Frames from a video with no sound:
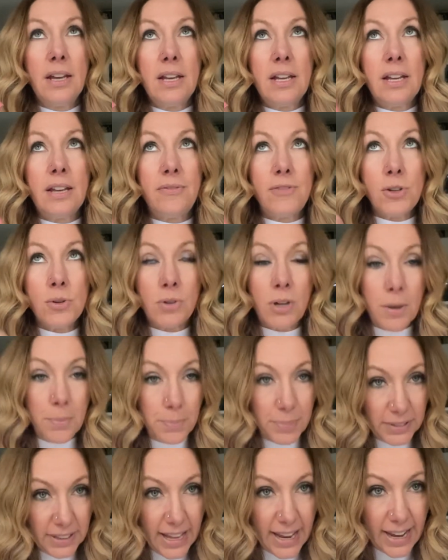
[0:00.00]
if you
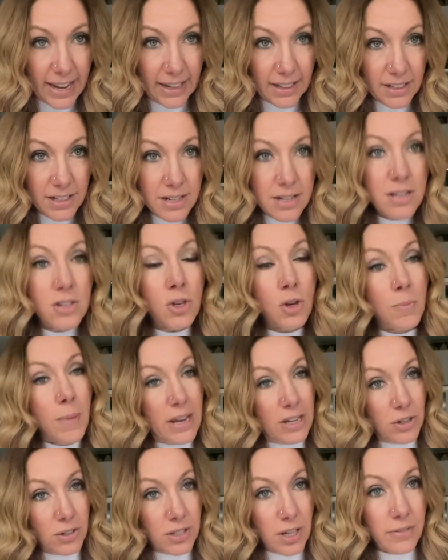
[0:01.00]
complain, you
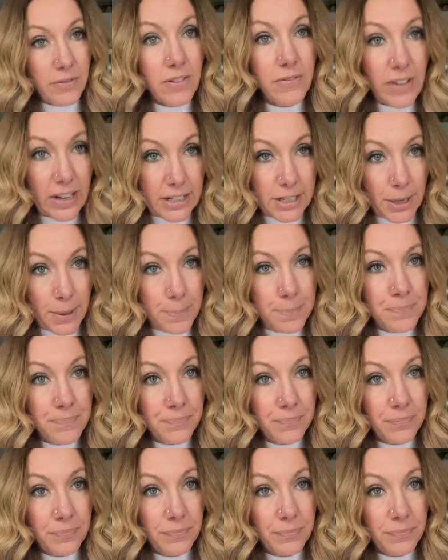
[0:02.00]
make yourself a victim.